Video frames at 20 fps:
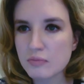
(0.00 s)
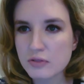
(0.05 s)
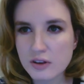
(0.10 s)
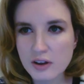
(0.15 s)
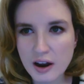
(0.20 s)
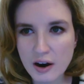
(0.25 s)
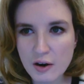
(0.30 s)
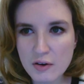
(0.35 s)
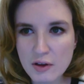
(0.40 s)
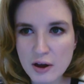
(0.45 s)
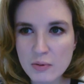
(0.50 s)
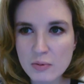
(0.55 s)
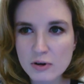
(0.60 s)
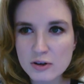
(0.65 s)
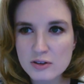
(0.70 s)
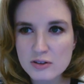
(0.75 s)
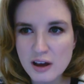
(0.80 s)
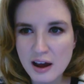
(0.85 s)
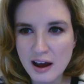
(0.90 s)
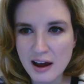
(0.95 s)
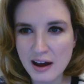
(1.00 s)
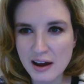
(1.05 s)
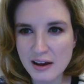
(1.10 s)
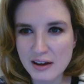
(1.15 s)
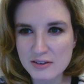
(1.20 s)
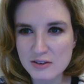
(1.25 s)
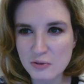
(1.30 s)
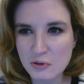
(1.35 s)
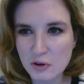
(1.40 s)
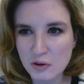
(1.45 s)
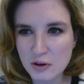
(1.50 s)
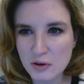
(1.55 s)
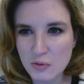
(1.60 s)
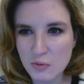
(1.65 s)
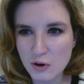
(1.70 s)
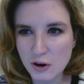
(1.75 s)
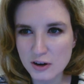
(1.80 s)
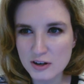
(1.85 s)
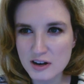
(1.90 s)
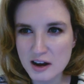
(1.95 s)
Gareth Edwards hasn't really
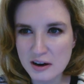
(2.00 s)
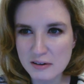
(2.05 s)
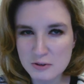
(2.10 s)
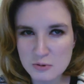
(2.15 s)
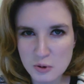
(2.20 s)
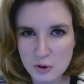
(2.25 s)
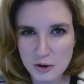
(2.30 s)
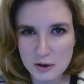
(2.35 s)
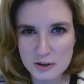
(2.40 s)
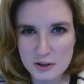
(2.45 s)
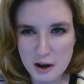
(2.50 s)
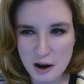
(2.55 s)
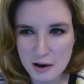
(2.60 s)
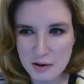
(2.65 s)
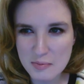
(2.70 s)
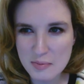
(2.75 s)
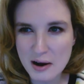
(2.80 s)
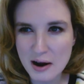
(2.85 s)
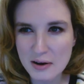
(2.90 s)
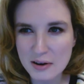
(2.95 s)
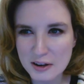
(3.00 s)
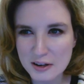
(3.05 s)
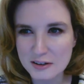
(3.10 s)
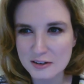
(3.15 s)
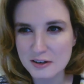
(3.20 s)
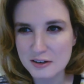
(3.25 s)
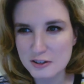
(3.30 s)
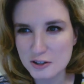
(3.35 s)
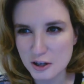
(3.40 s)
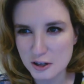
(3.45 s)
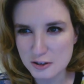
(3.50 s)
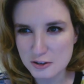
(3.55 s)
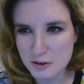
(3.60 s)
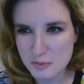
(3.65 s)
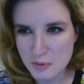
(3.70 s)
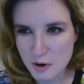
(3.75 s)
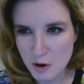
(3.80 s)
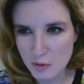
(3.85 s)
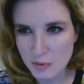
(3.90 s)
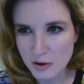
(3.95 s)
worked out, as we're going to talk about in just a
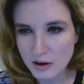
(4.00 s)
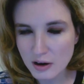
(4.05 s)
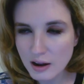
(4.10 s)
moment.